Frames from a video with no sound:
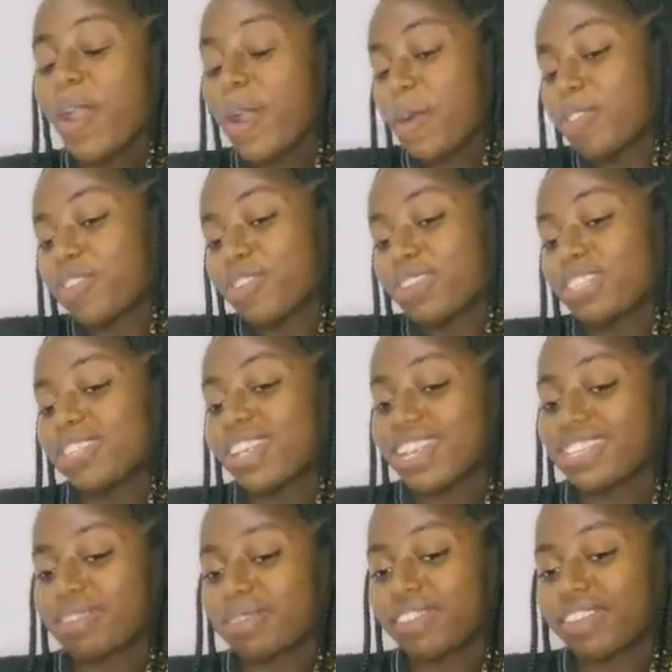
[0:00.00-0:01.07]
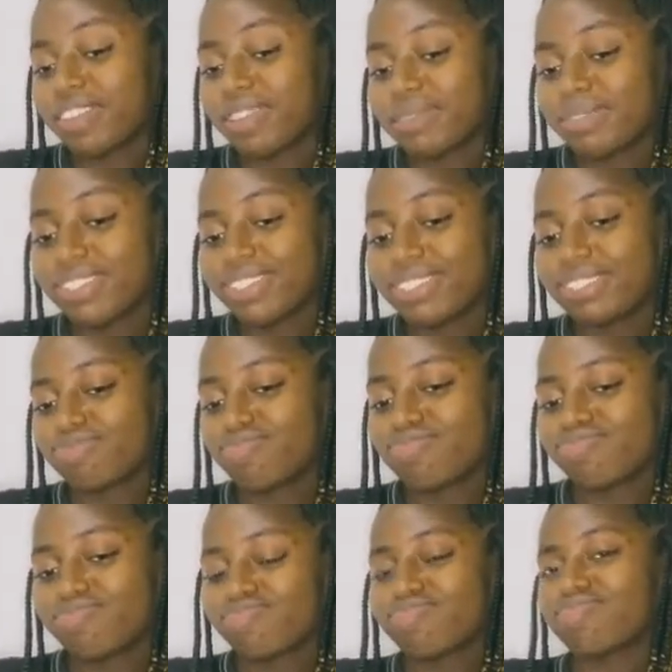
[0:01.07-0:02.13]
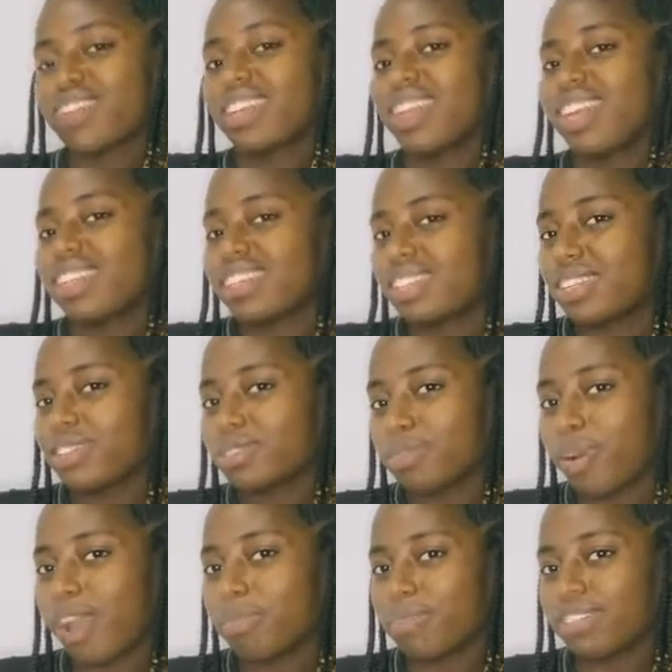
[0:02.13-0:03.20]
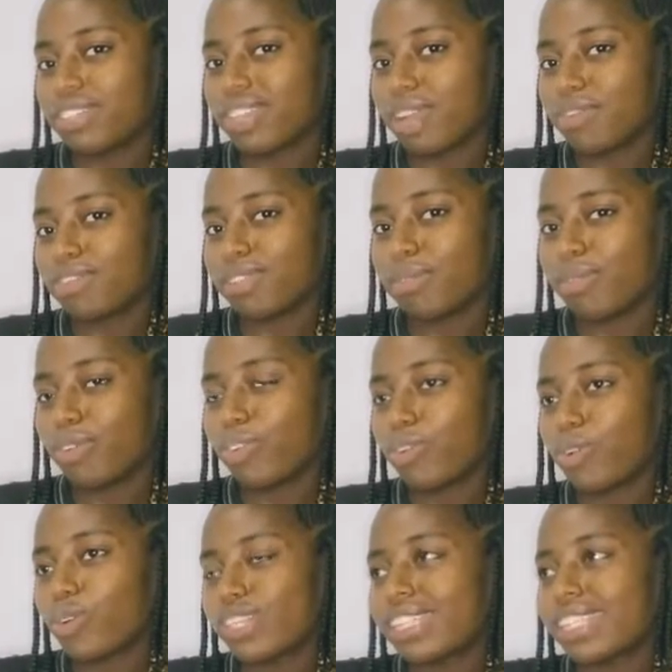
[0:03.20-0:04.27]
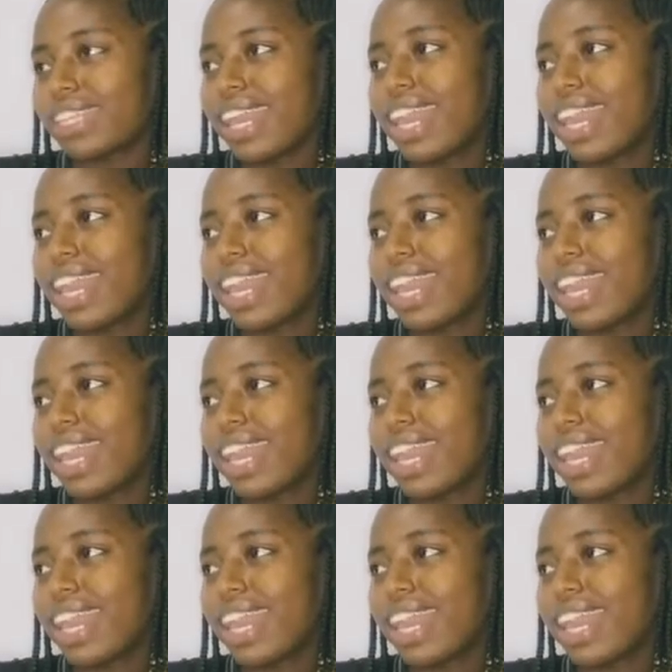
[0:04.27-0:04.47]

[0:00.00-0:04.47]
of course, you guys are my family, and that is the reason why I'm this comfortable, of course.